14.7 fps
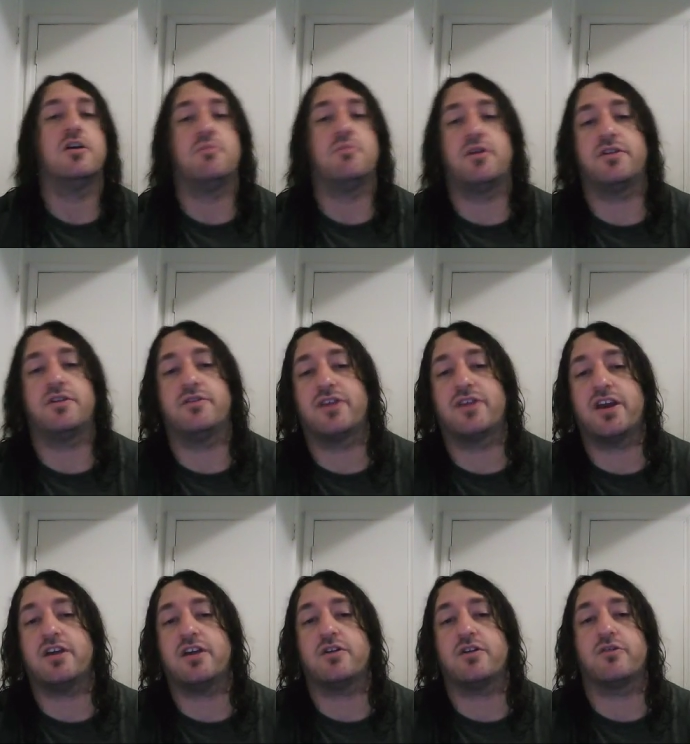But you
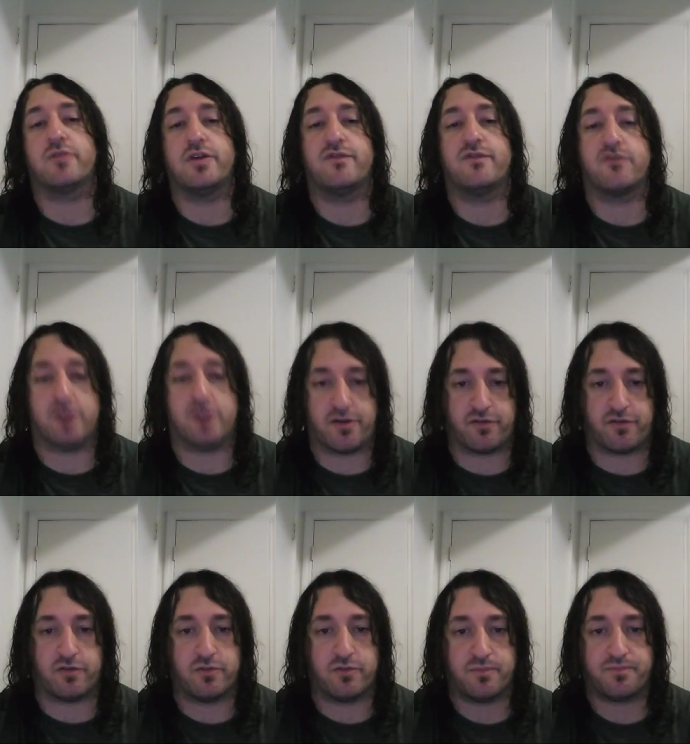can't grieve
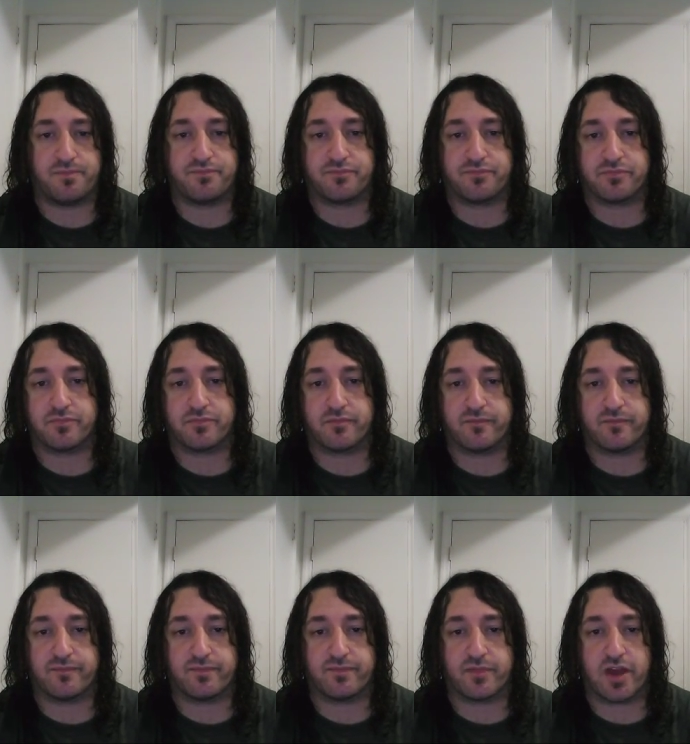forever,
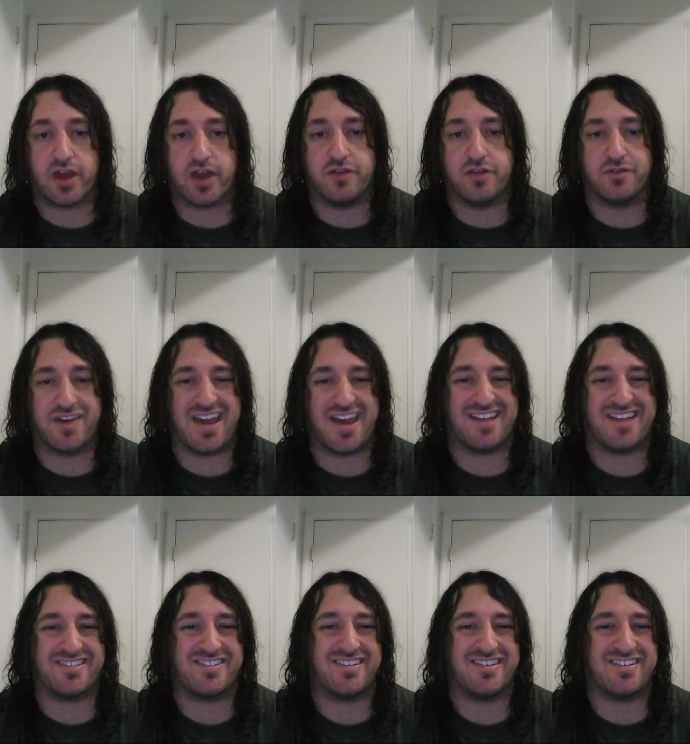and you can't.